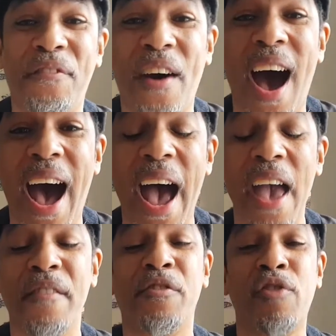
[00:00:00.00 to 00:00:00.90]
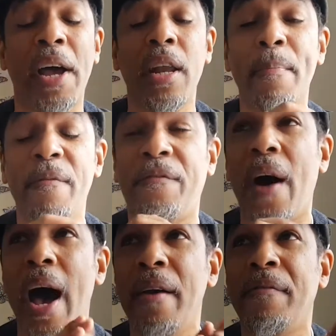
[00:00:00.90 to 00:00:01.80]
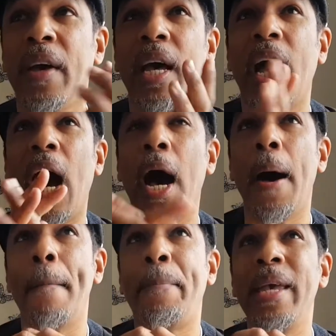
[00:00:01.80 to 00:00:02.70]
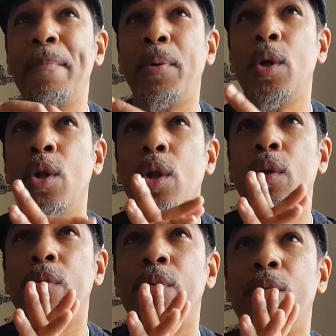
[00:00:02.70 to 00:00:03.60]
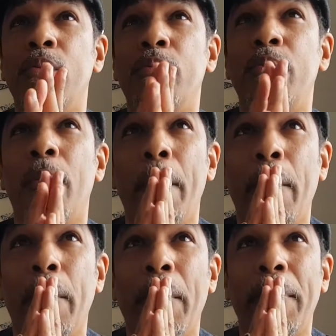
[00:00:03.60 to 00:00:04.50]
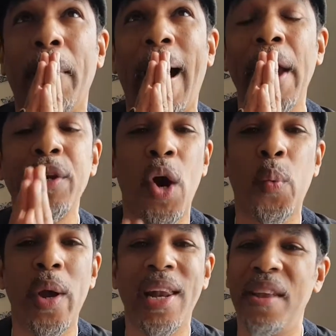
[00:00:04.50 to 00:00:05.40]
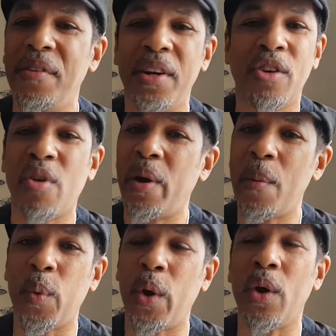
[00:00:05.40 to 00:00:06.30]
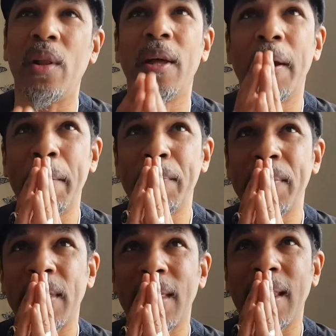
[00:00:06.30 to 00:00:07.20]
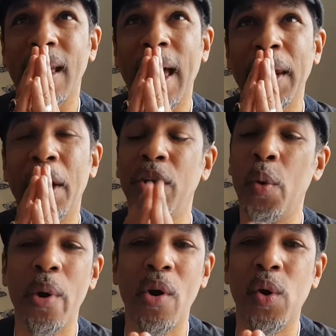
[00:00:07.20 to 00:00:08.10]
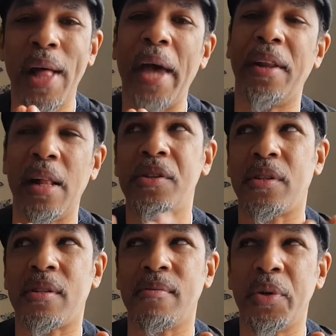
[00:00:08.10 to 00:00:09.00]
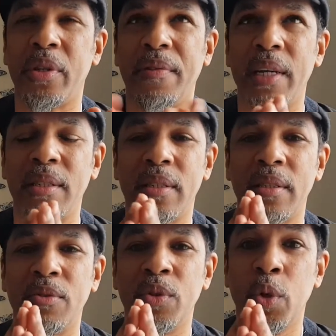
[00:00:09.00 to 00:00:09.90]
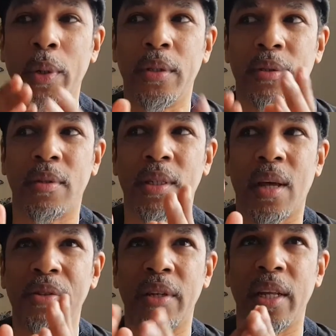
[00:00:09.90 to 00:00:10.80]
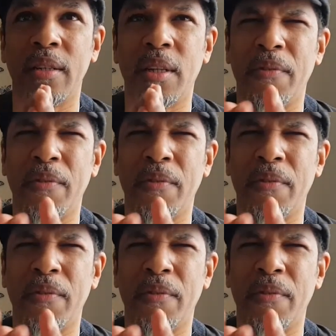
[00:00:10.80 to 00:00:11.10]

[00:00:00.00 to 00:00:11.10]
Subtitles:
5, right, number 5, people, I know we're living in a grown-up world, and I know we're all adults, most of us, who are discussing it,